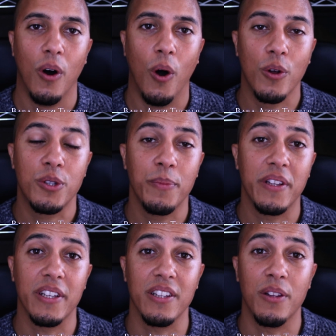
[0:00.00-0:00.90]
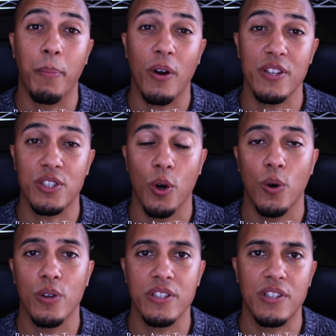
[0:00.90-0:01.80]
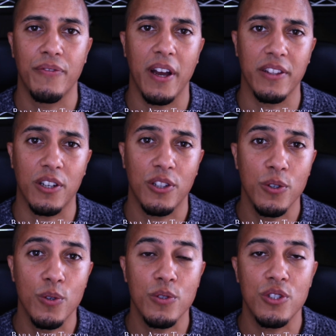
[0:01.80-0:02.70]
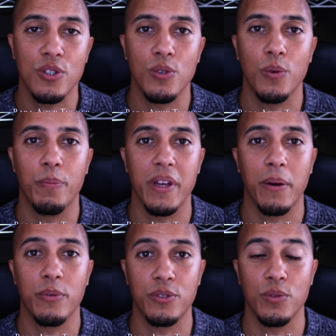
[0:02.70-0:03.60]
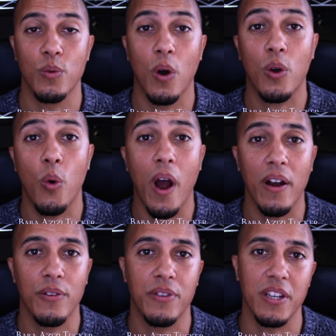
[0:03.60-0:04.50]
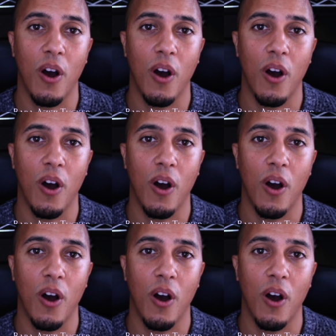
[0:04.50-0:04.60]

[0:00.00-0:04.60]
Ultimately, the party's goal is to find the clues to be able to acquire the